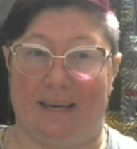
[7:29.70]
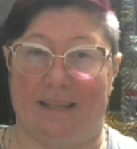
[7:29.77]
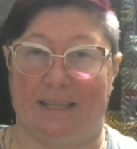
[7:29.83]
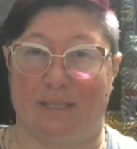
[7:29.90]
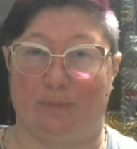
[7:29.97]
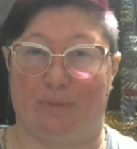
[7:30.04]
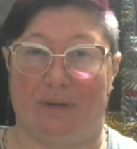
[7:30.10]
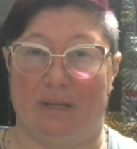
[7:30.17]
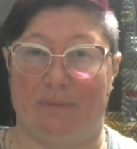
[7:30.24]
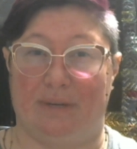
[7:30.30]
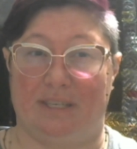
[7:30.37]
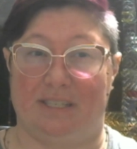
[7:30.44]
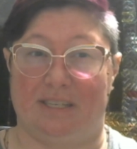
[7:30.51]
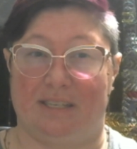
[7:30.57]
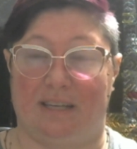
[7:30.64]
pretty
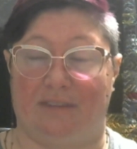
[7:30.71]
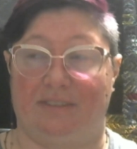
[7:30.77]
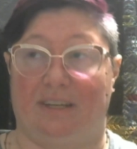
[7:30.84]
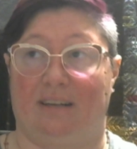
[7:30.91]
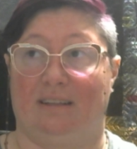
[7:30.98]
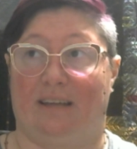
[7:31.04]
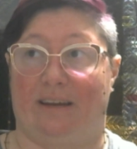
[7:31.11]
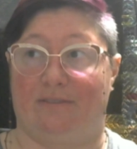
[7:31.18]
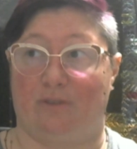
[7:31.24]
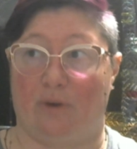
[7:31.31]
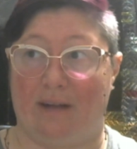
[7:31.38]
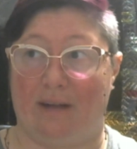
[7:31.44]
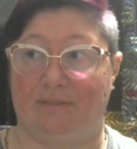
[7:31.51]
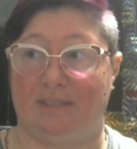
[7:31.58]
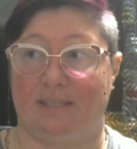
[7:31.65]
much it. I've done a lot of
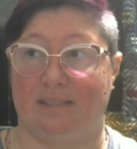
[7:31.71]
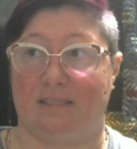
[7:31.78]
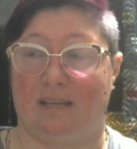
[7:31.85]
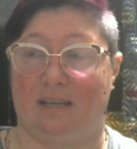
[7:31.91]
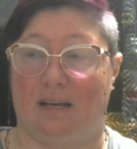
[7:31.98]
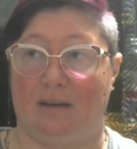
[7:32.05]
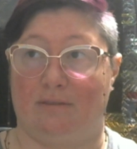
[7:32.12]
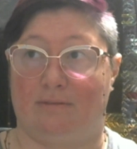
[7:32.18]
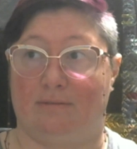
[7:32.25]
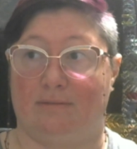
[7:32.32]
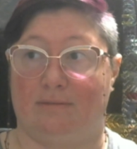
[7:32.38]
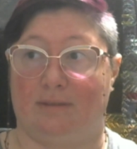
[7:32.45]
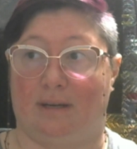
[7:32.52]
crafting stuff.